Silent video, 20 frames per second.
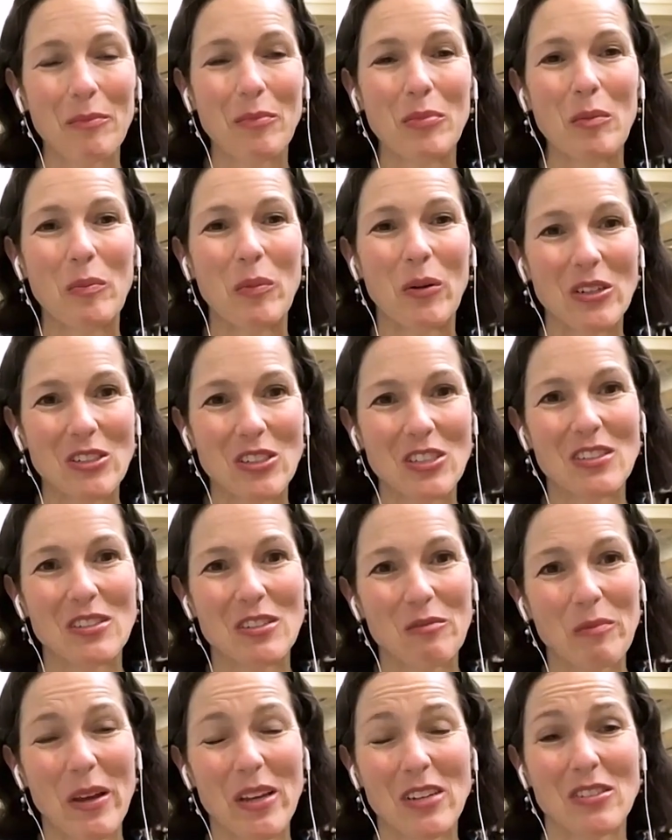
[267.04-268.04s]
proportions
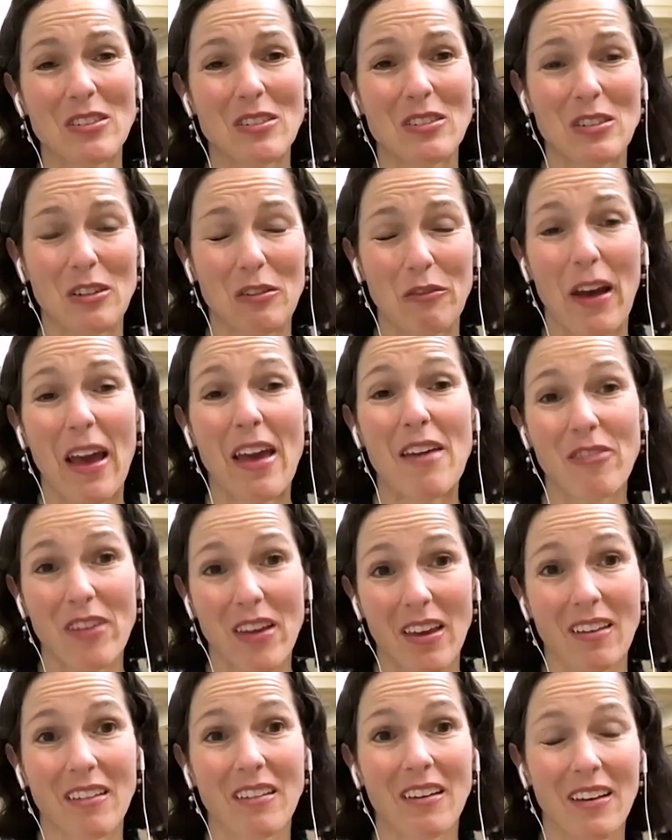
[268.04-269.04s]
of patients
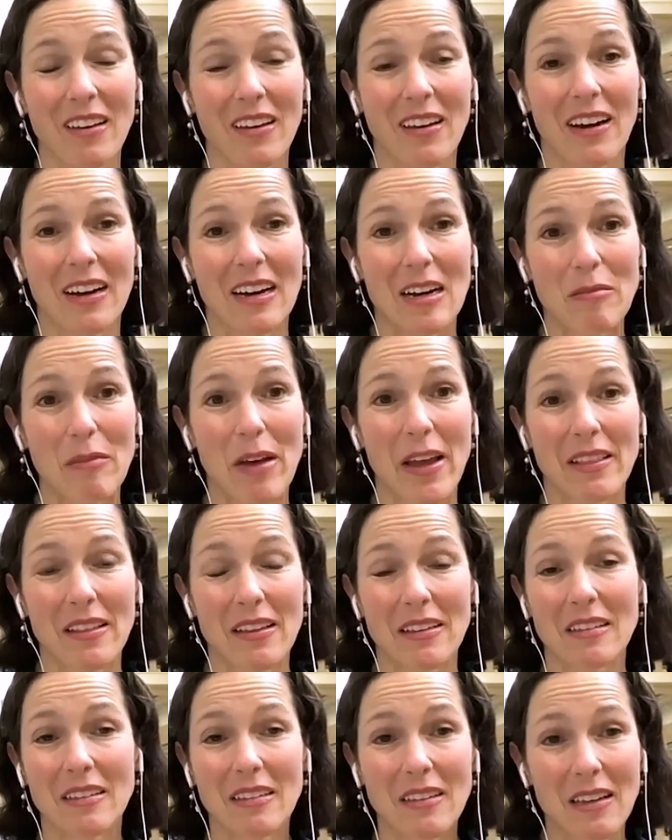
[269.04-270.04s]
surviving at
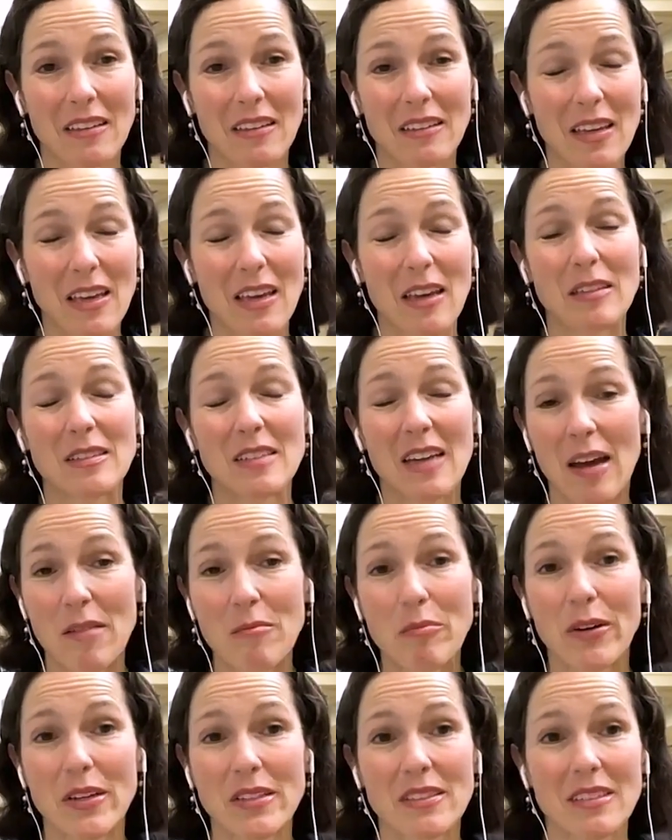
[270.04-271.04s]
key time
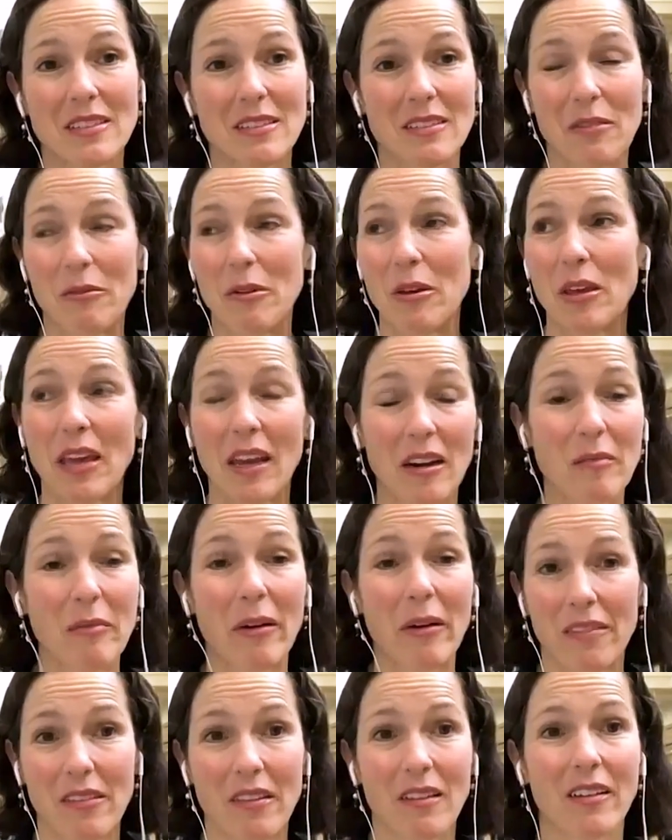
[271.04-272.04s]
points that we care
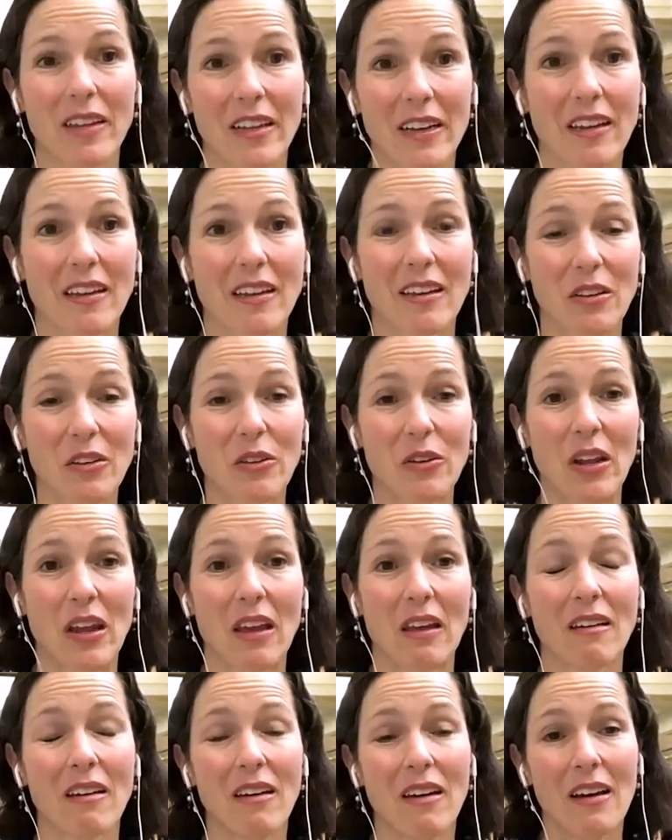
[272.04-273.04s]
about in the clinic,
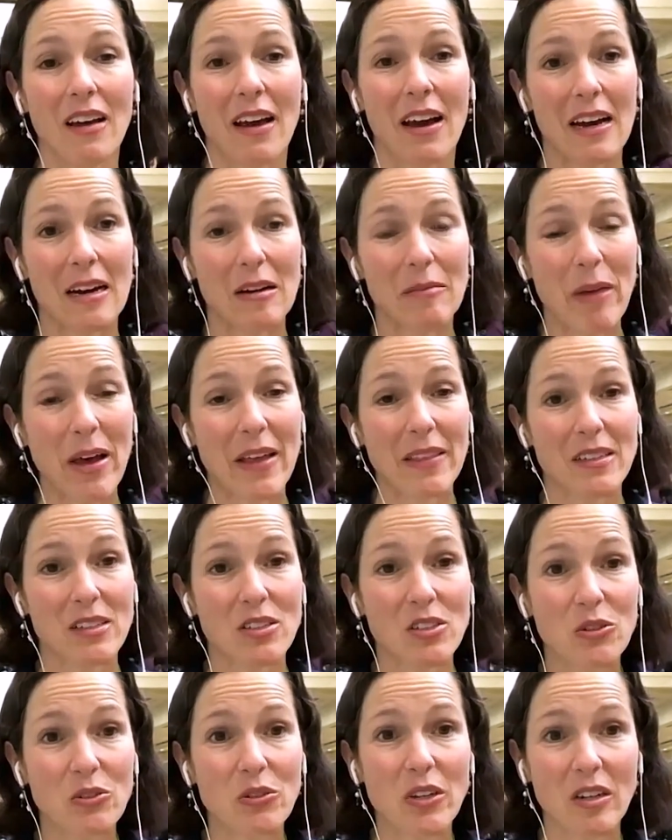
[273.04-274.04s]
including at the
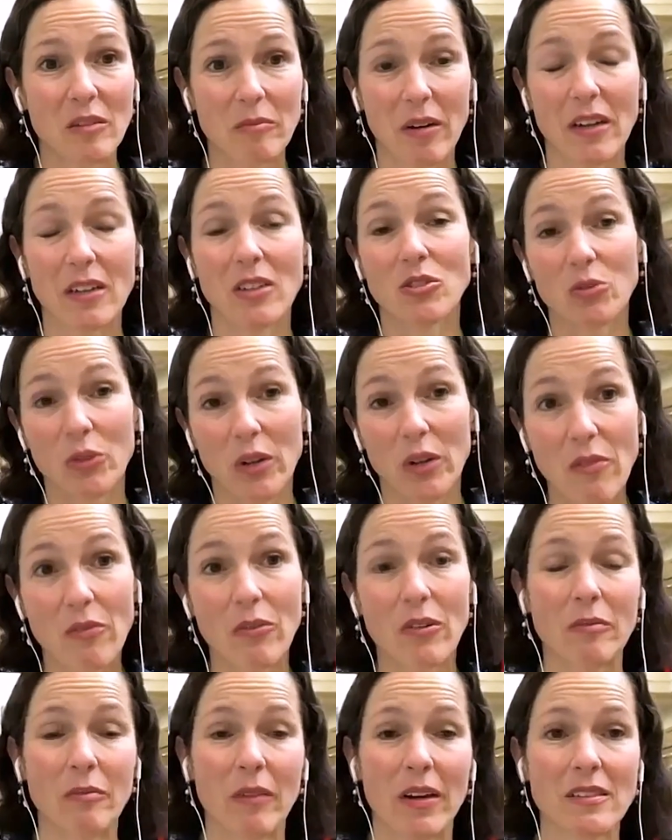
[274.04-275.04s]
two-year mark,
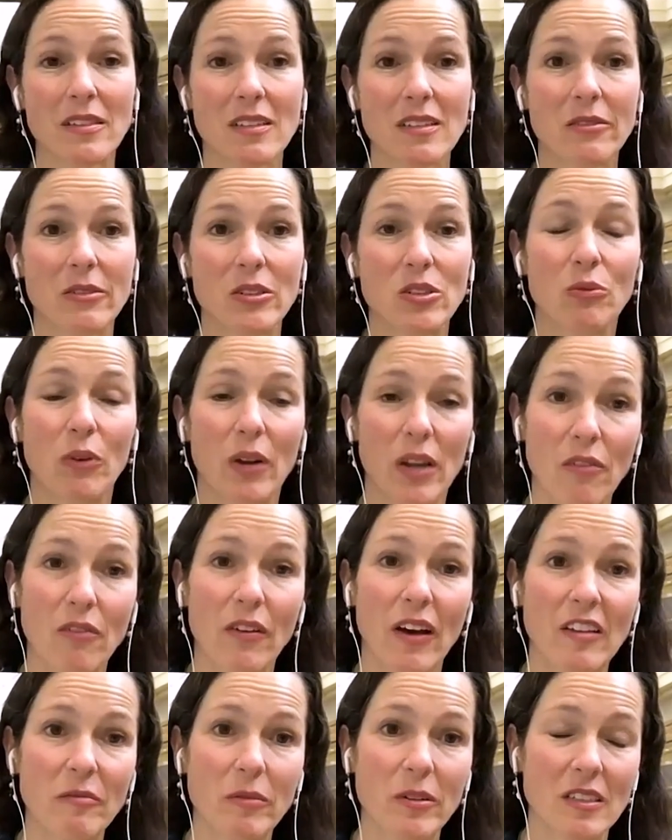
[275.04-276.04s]
24 months, there were
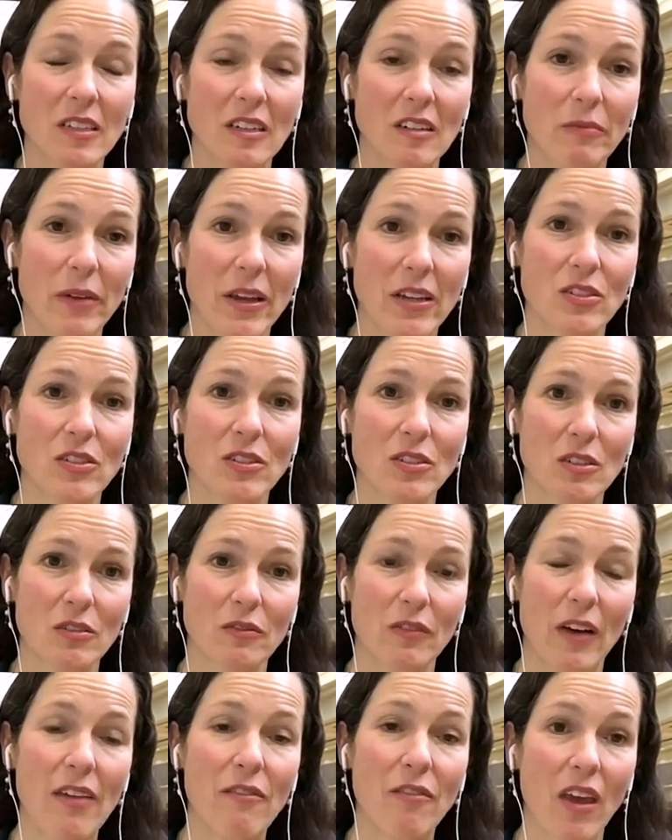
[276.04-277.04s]
25% of patients
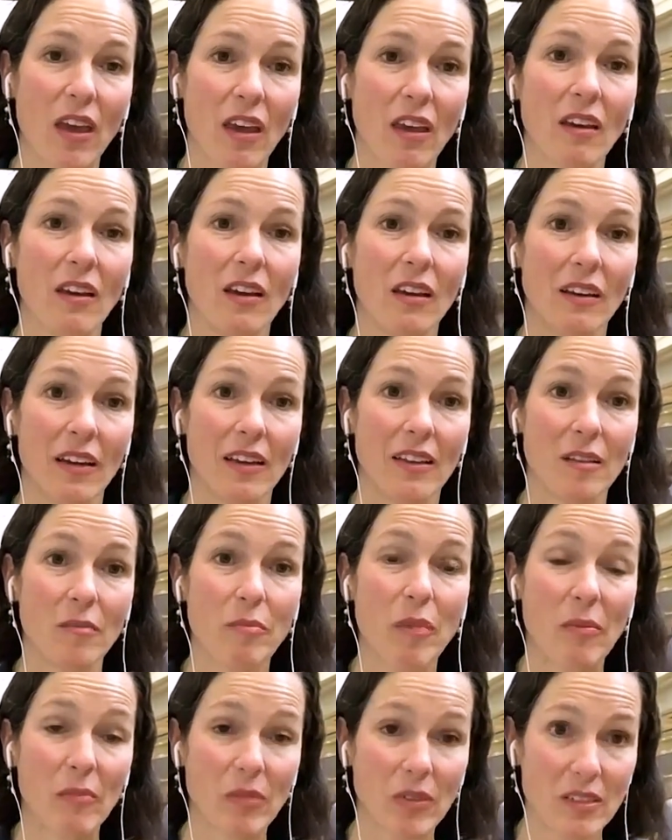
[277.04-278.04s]
surviving in the
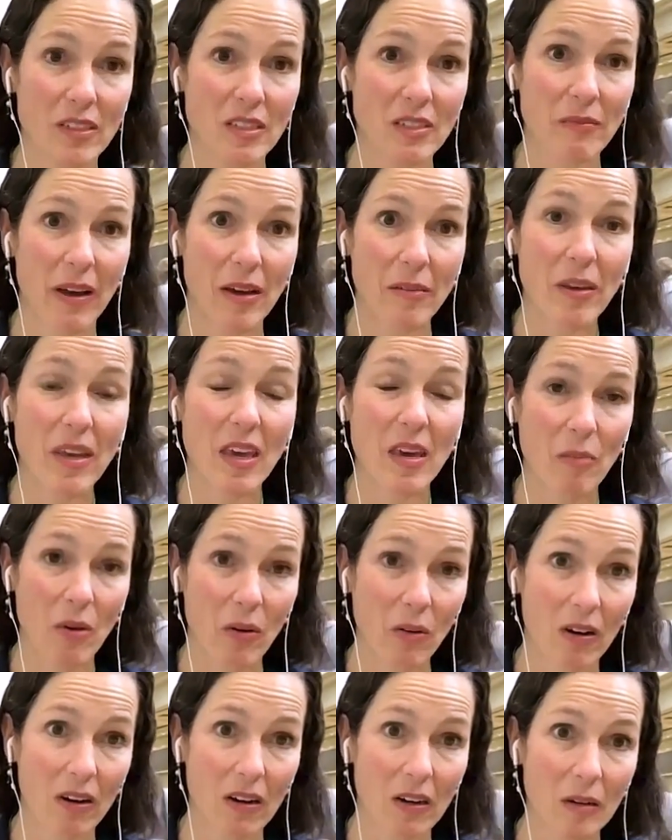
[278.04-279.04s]
pembrolizumab
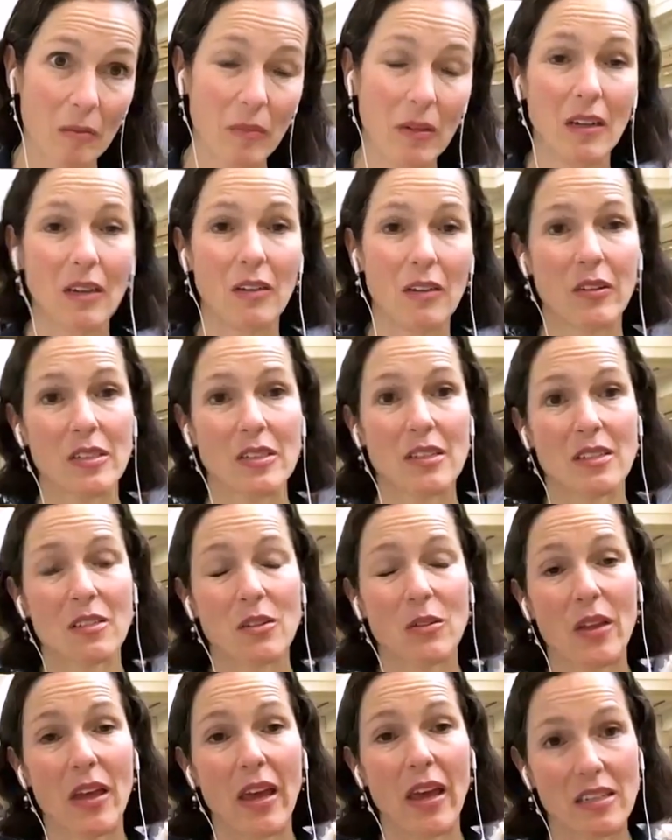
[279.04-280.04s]
chemo arm versus
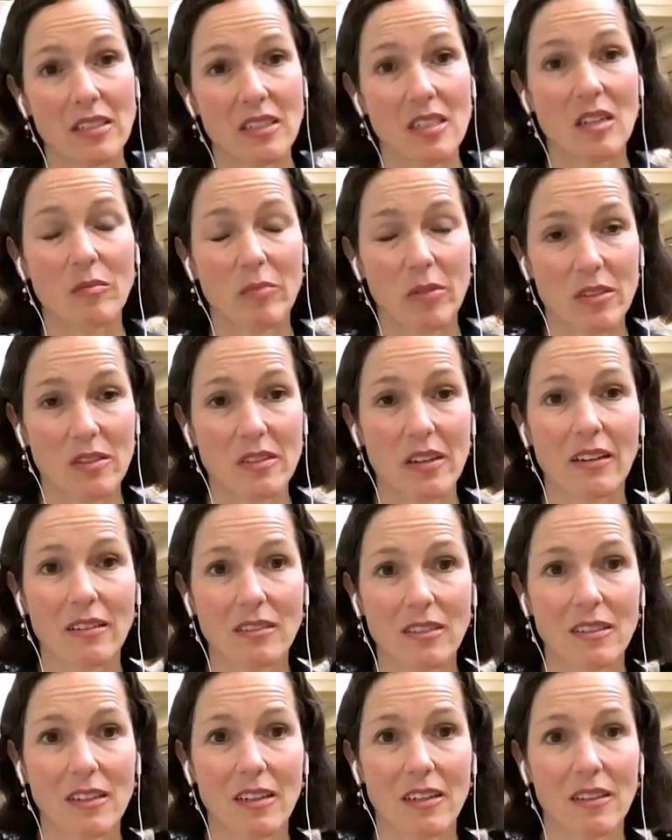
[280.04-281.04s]
only
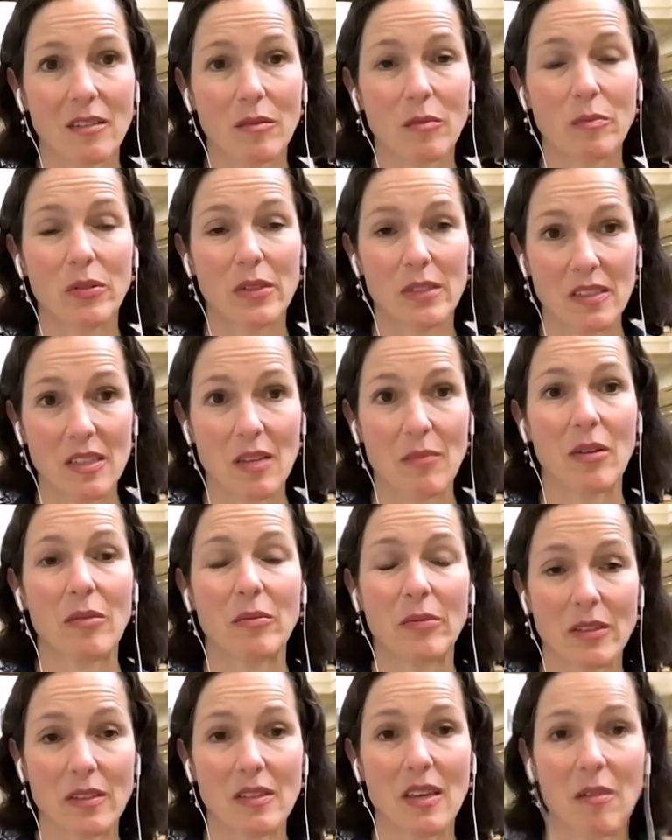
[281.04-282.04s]
18% in the placebo
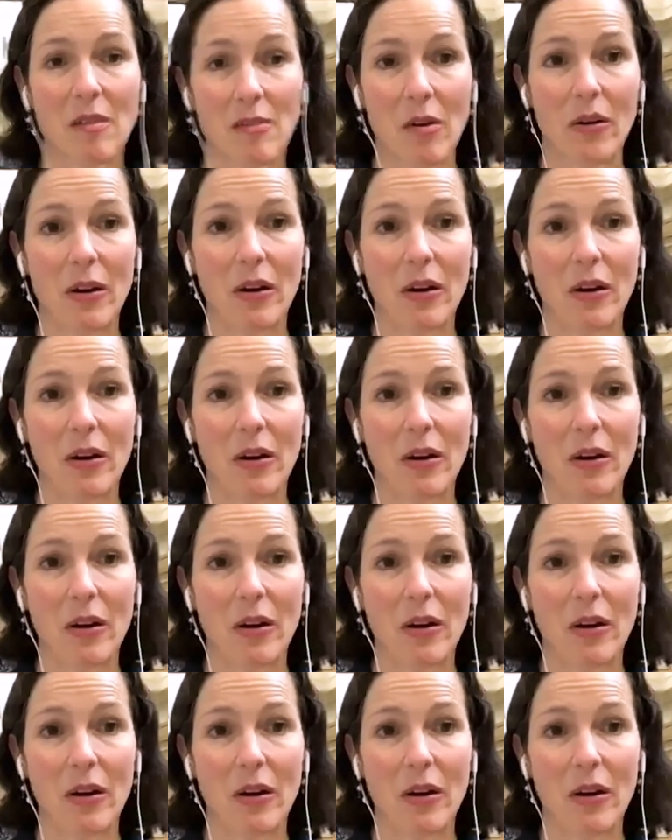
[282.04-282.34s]
plus chemo